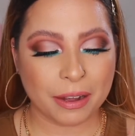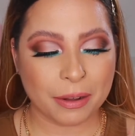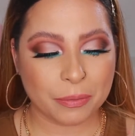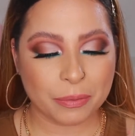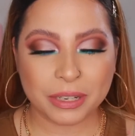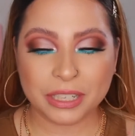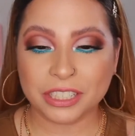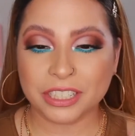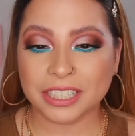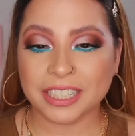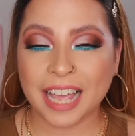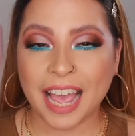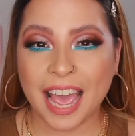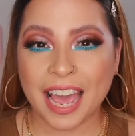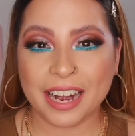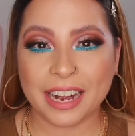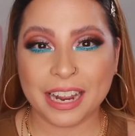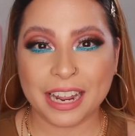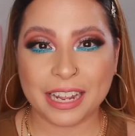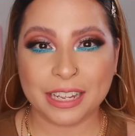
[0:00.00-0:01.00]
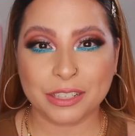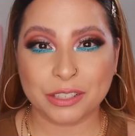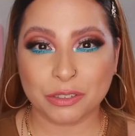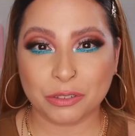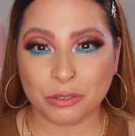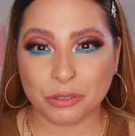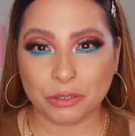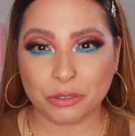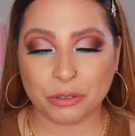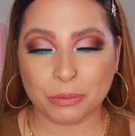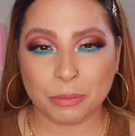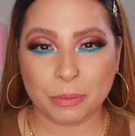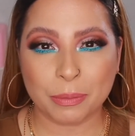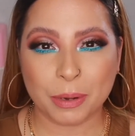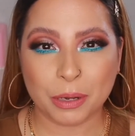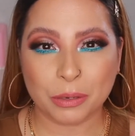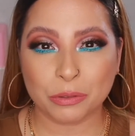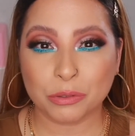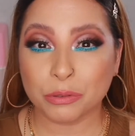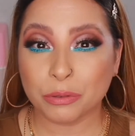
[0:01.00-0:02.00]
We just had a snowstorm
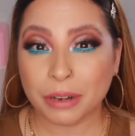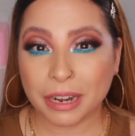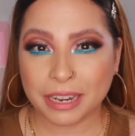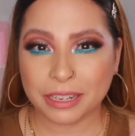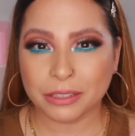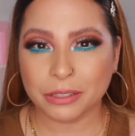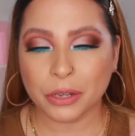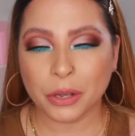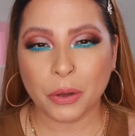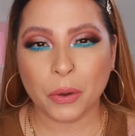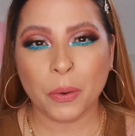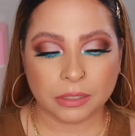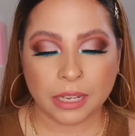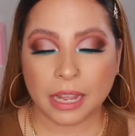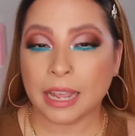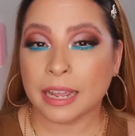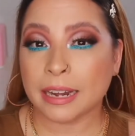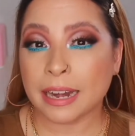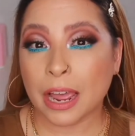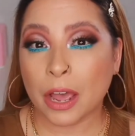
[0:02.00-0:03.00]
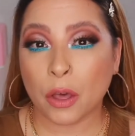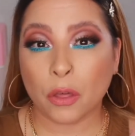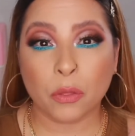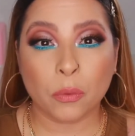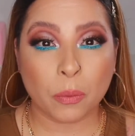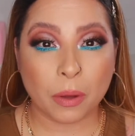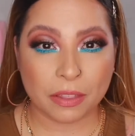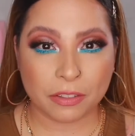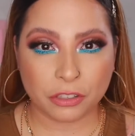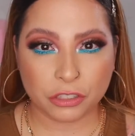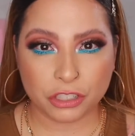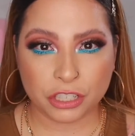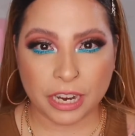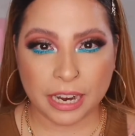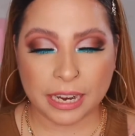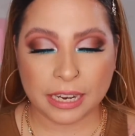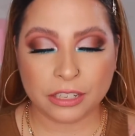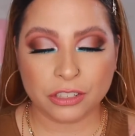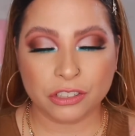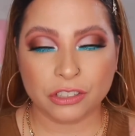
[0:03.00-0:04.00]
about 2 days ago, and now the weather
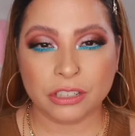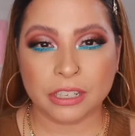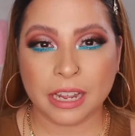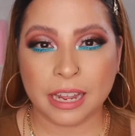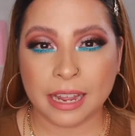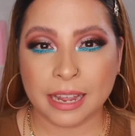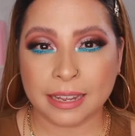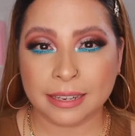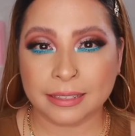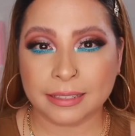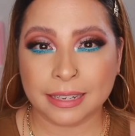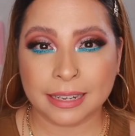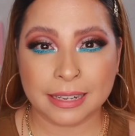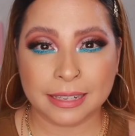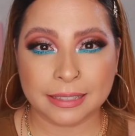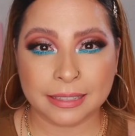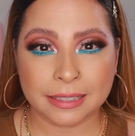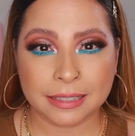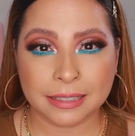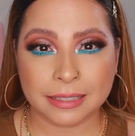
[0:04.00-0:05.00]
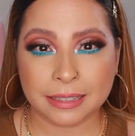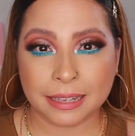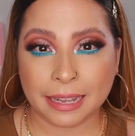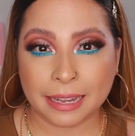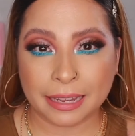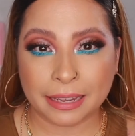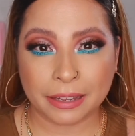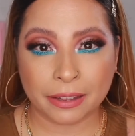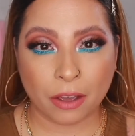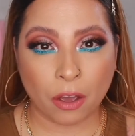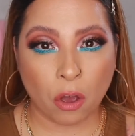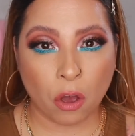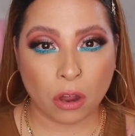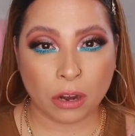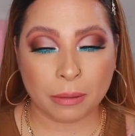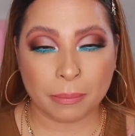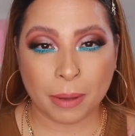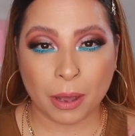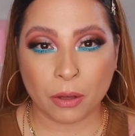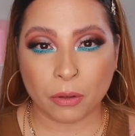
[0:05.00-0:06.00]
changed and it's like all
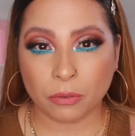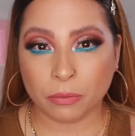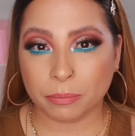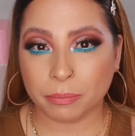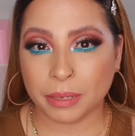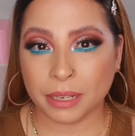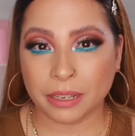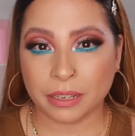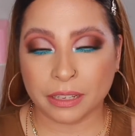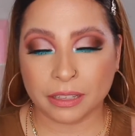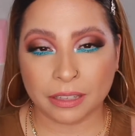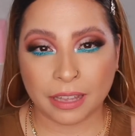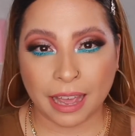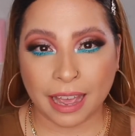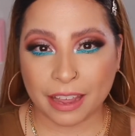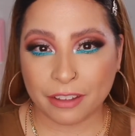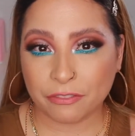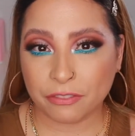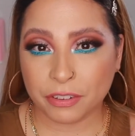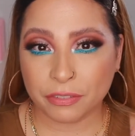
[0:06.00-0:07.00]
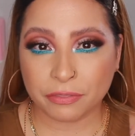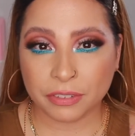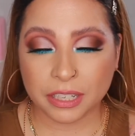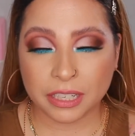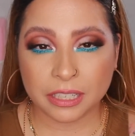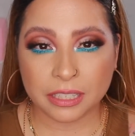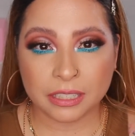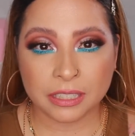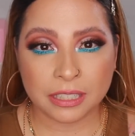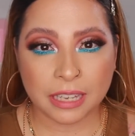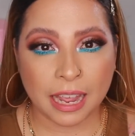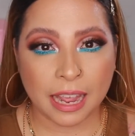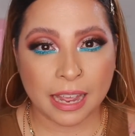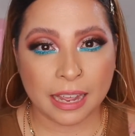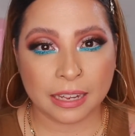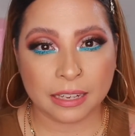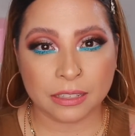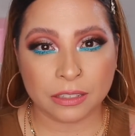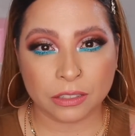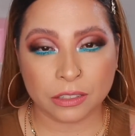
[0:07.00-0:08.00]
about being in the high 50s
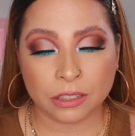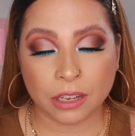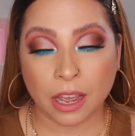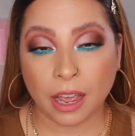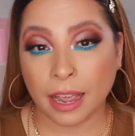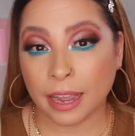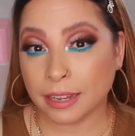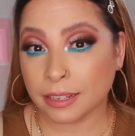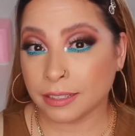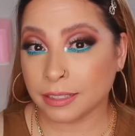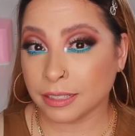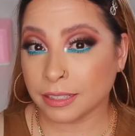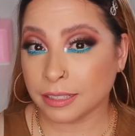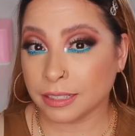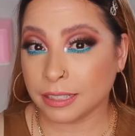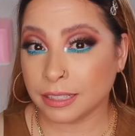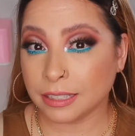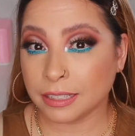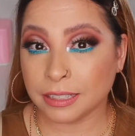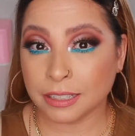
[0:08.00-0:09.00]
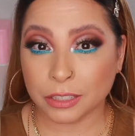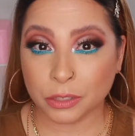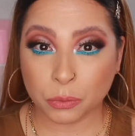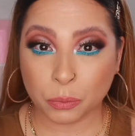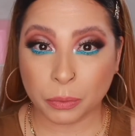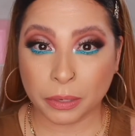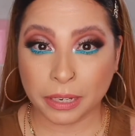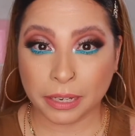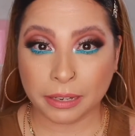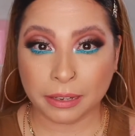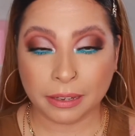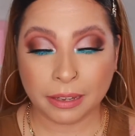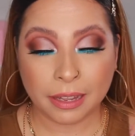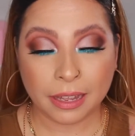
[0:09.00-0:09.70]
and high 60s this week.